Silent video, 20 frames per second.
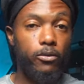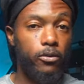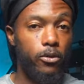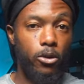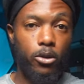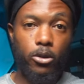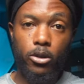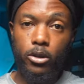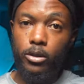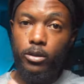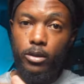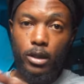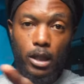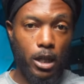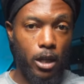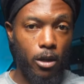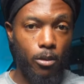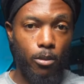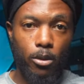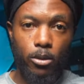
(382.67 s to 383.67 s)
for the
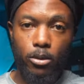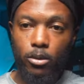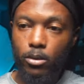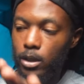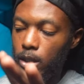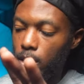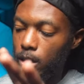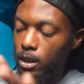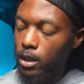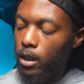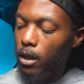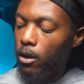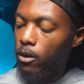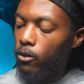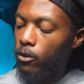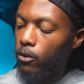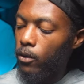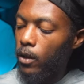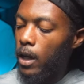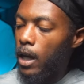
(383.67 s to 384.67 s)
gimbal
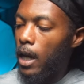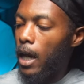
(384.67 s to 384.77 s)
itself.